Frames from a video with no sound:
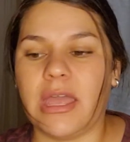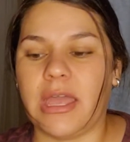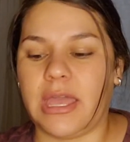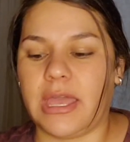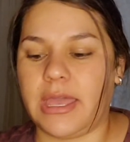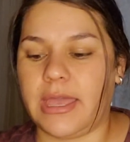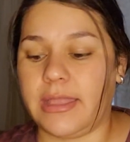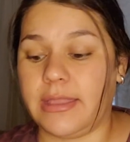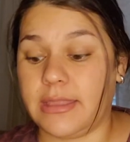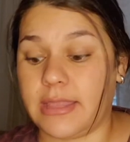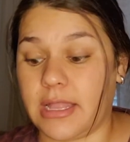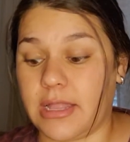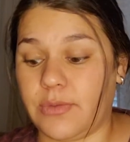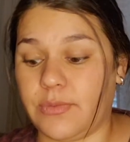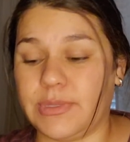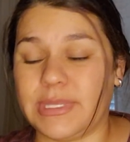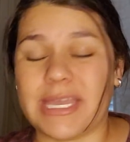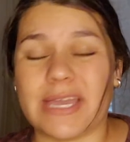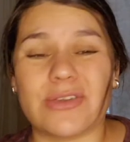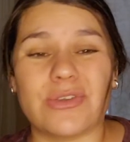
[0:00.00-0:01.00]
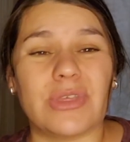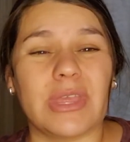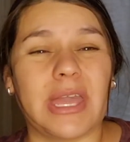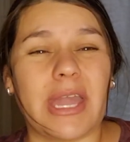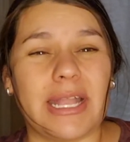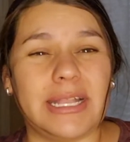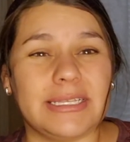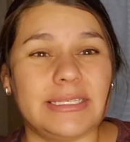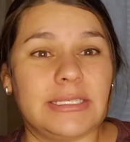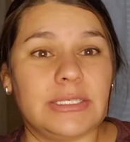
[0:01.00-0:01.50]
and that it was actually
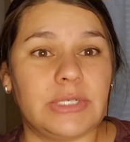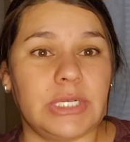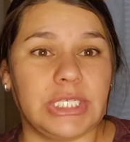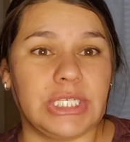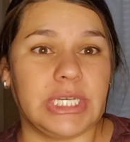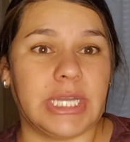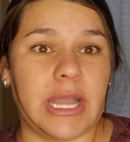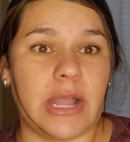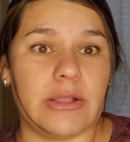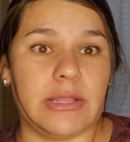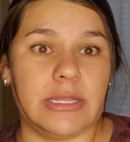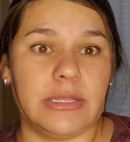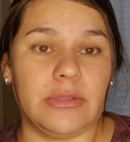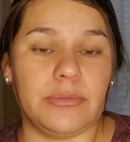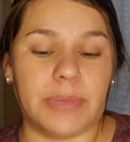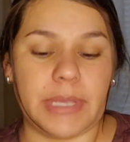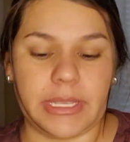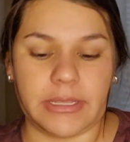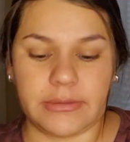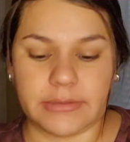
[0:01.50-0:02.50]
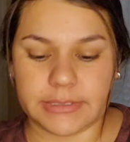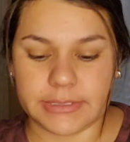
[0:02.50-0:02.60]
kind of stretching out a little bit.